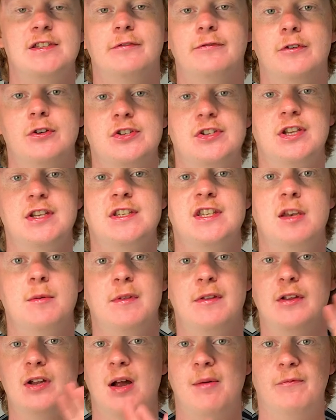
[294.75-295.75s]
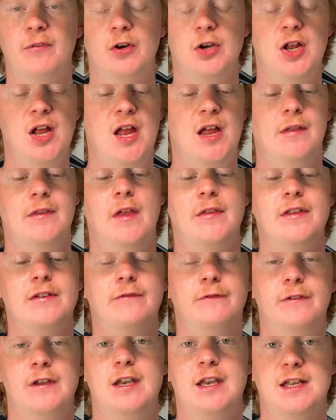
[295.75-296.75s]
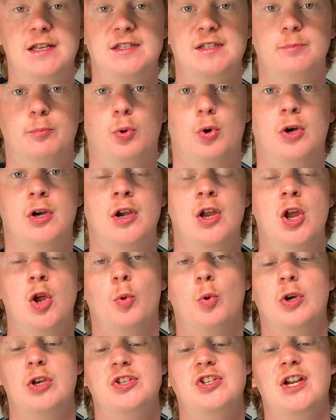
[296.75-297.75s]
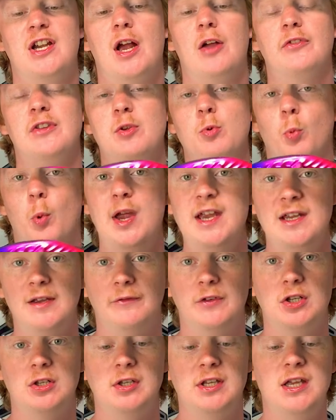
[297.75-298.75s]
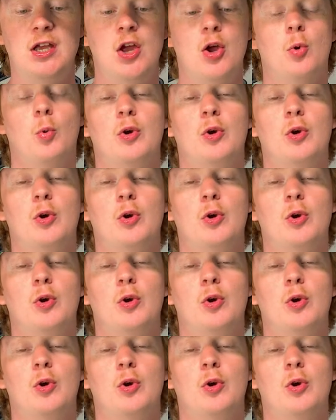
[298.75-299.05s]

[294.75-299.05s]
The first thing is going to be the comfort, then the fit and support. We're going to check out the weight of the cleat.